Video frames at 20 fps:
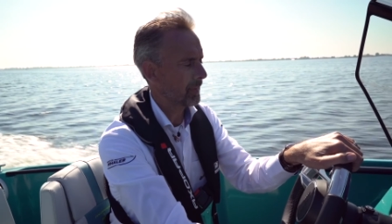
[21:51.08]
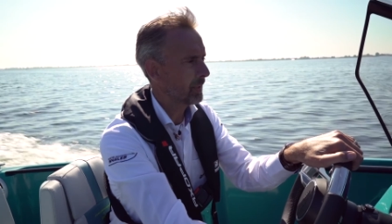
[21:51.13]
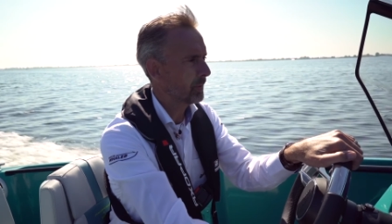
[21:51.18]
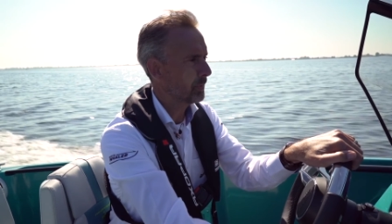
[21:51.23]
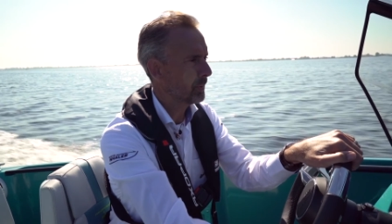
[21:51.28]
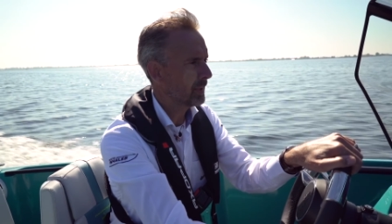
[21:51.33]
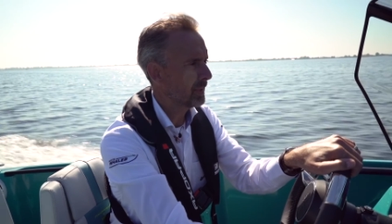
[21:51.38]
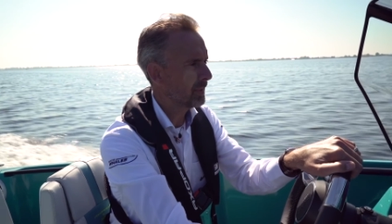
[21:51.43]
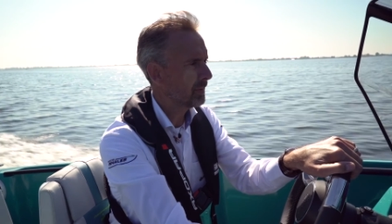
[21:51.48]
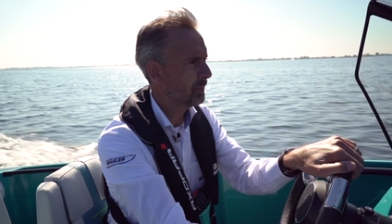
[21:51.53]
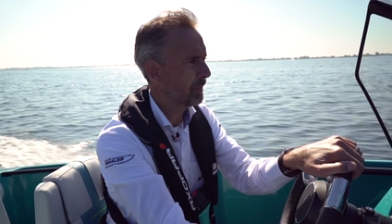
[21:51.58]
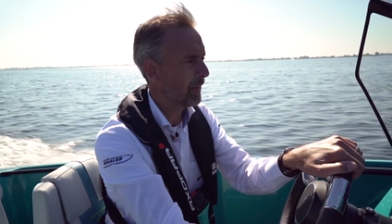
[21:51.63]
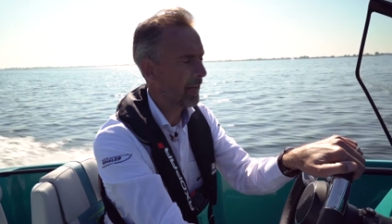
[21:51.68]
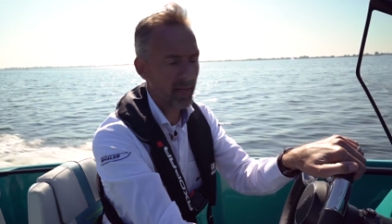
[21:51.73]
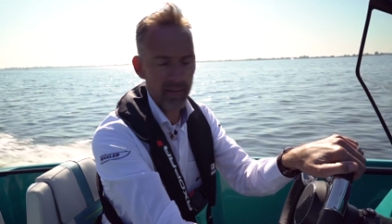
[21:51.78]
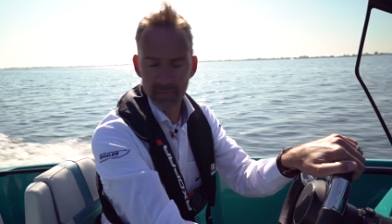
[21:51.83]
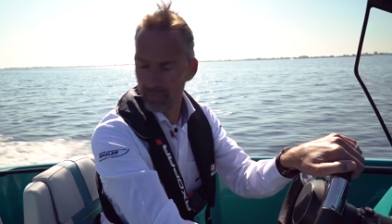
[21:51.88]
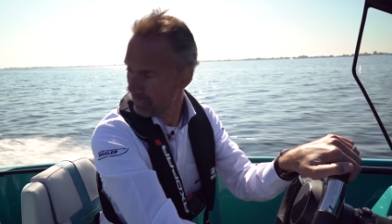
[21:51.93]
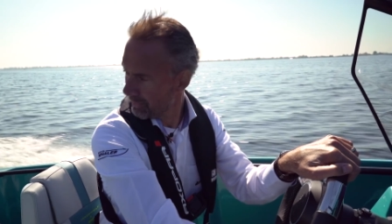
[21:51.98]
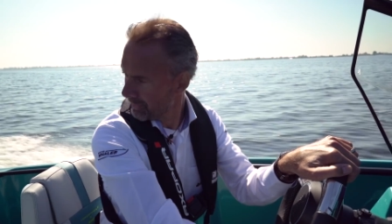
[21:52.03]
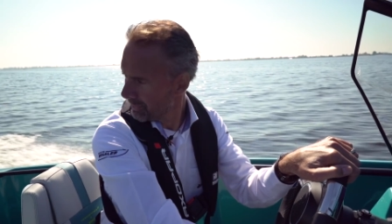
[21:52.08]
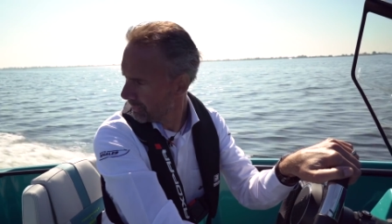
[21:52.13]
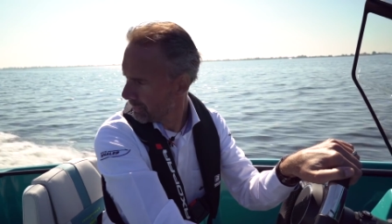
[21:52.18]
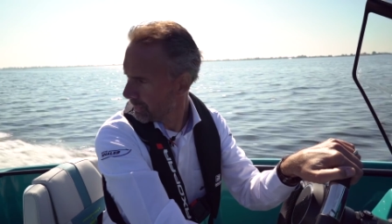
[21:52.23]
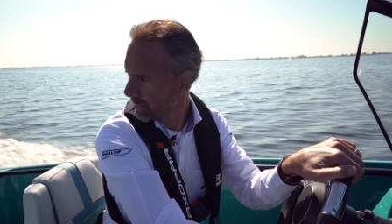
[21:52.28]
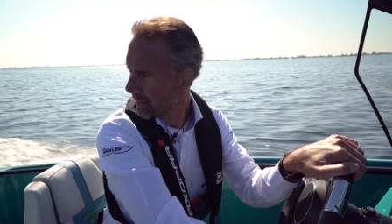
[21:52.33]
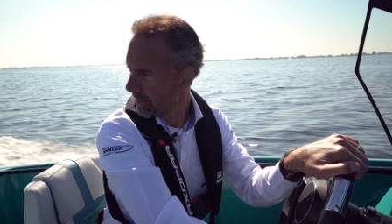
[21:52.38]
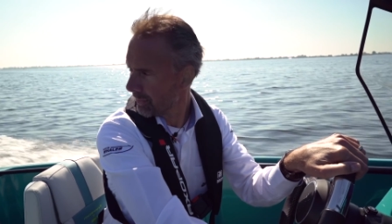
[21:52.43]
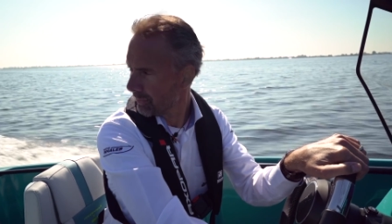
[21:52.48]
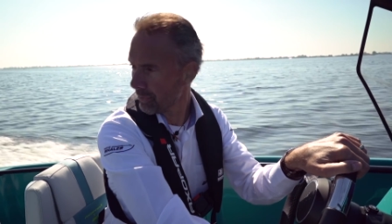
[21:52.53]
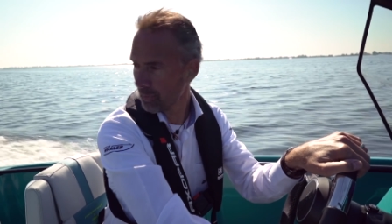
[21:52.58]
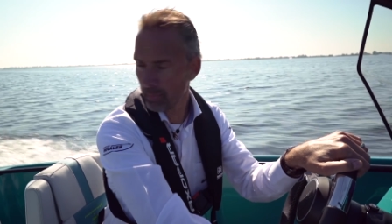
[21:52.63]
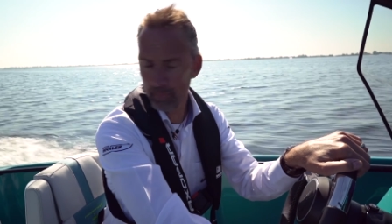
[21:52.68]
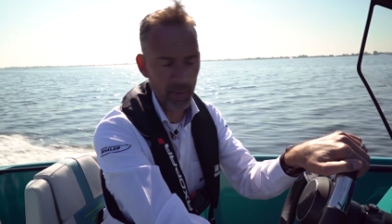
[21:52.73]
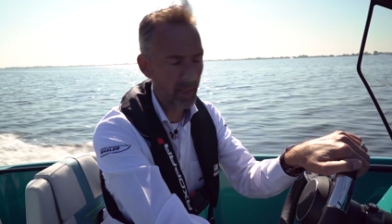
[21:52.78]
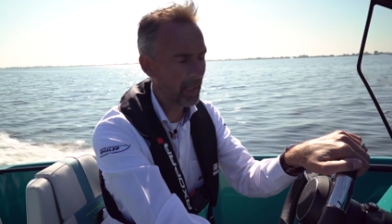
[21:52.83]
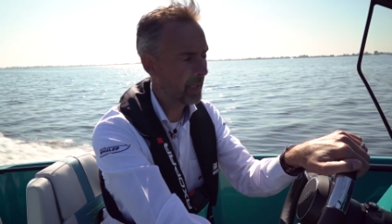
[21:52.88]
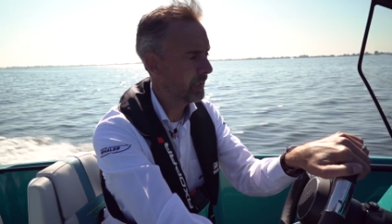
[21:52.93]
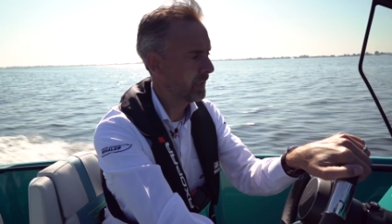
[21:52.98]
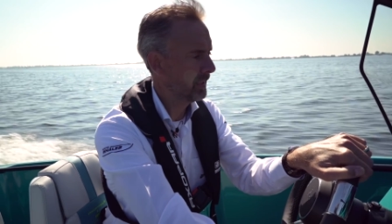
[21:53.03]
25, we're off the
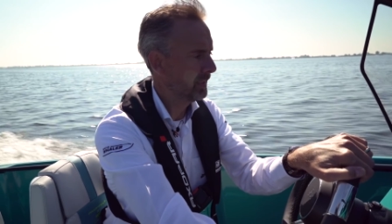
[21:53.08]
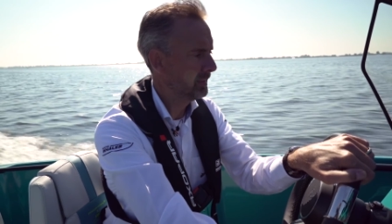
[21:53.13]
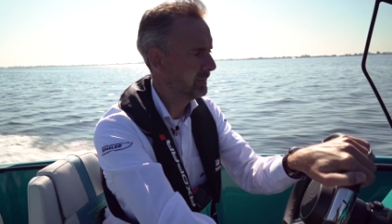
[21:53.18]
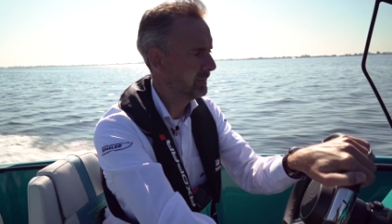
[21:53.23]
plane.